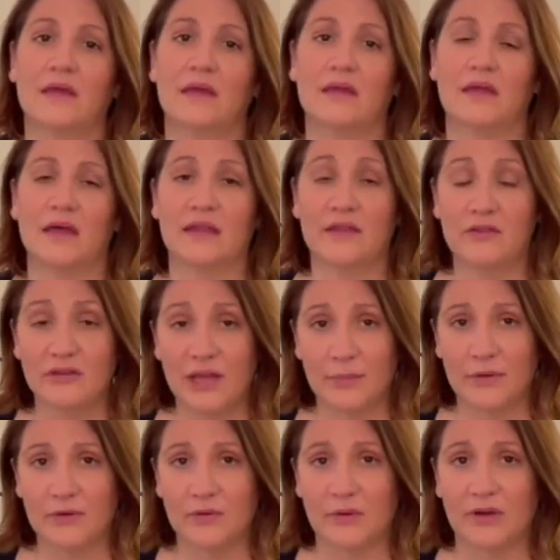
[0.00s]
Another type
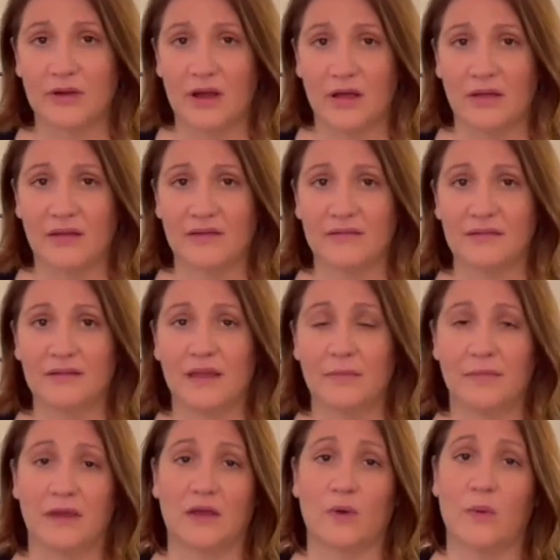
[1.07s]
of torticollis can
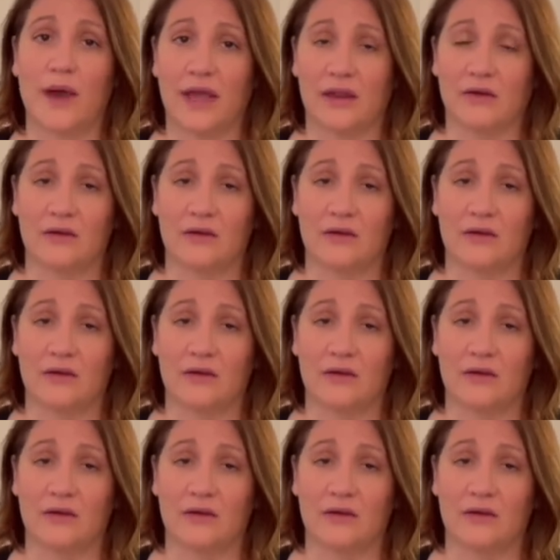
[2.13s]
be acquired.